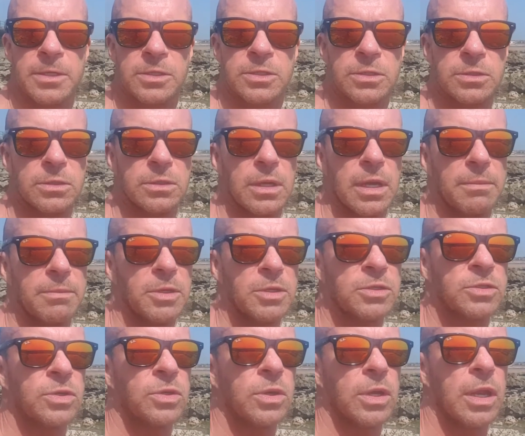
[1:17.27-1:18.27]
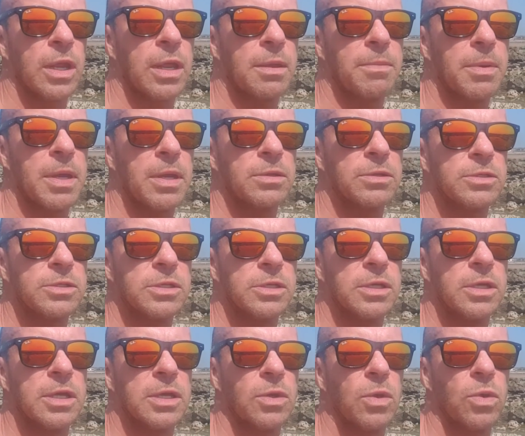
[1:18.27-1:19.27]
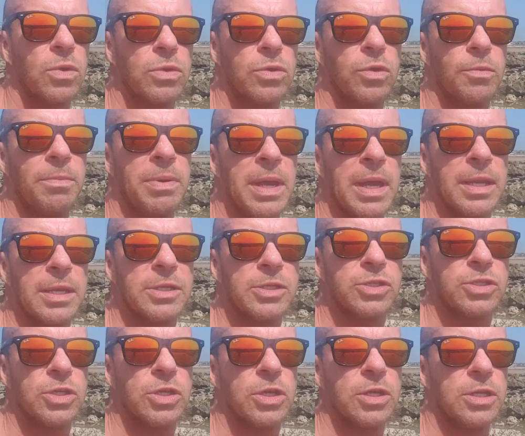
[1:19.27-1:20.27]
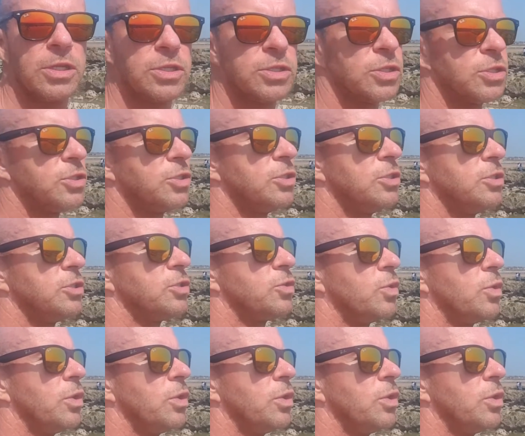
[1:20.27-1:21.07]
So I'm not talking about an autopilot journey such as